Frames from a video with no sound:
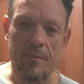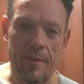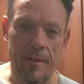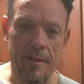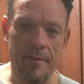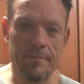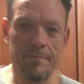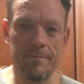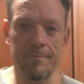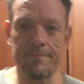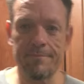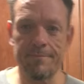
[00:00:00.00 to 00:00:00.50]
me.
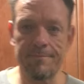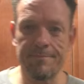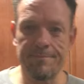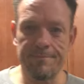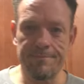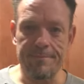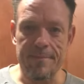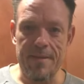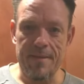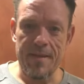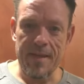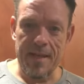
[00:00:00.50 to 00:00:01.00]

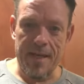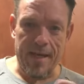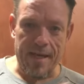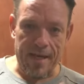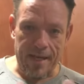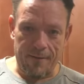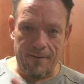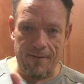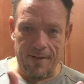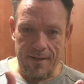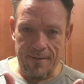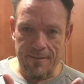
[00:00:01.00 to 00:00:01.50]
I think I got
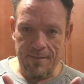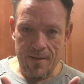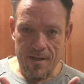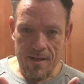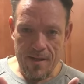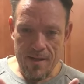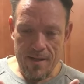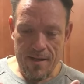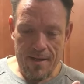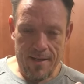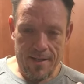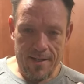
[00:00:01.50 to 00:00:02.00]
it right.
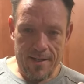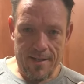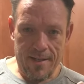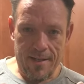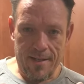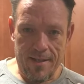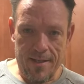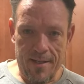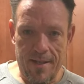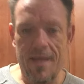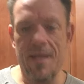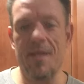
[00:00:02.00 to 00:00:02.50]

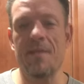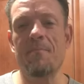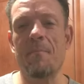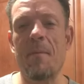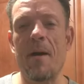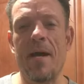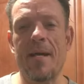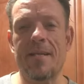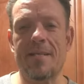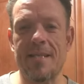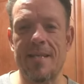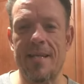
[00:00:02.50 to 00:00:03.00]
In
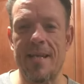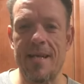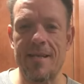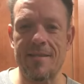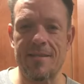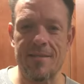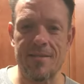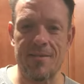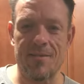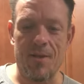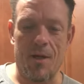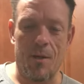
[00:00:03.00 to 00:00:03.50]
my today's
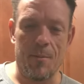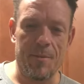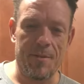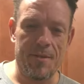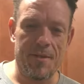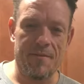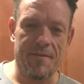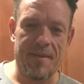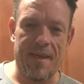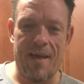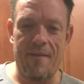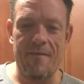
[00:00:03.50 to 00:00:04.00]
installment
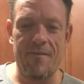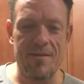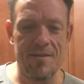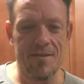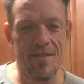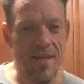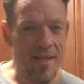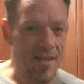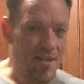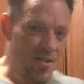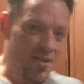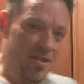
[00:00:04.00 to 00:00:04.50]
of Kevin's
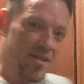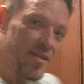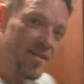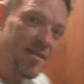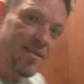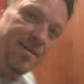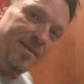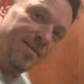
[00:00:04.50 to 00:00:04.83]
Kitchen,